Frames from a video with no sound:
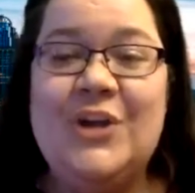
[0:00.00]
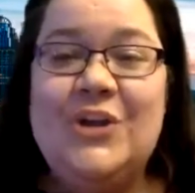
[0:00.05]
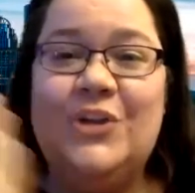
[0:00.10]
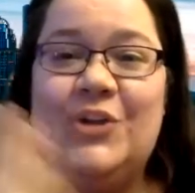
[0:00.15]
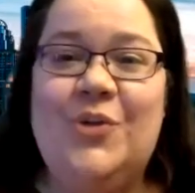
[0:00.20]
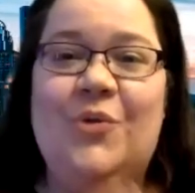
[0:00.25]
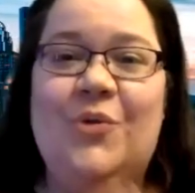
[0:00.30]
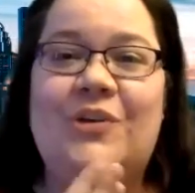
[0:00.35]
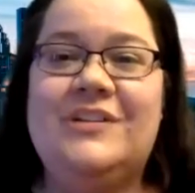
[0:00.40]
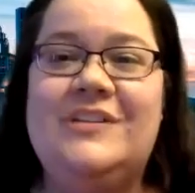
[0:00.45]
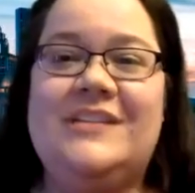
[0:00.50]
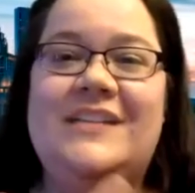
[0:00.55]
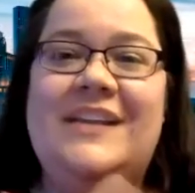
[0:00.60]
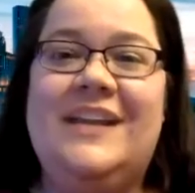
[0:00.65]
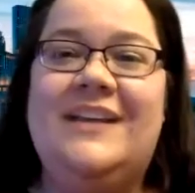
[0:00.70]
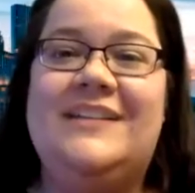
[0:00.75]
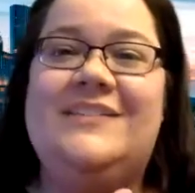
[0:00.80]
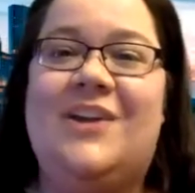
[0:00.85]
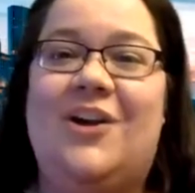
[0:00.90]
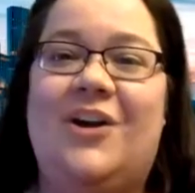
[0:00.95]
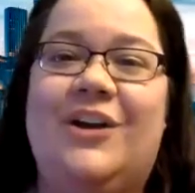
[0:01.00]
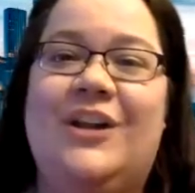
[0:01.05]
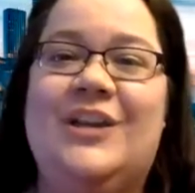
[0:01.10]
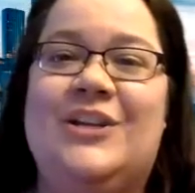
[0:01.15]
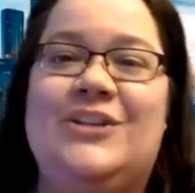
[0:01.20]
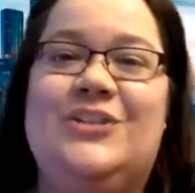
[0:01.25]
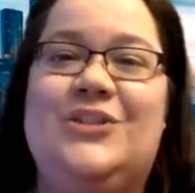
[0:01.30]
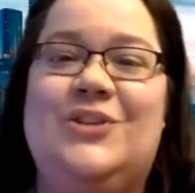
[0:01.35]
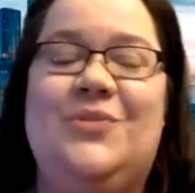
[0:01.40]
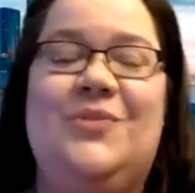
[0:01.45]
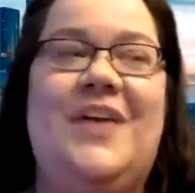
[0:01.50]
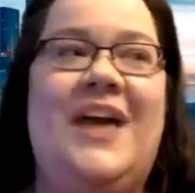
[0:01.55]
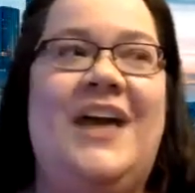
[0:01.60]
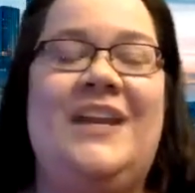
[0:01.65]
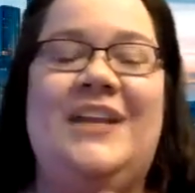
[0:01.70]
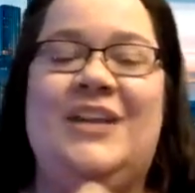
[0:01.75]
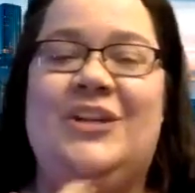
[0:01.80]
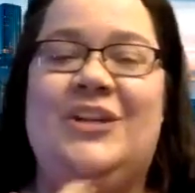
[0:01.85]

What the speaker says: Your CSR can do that in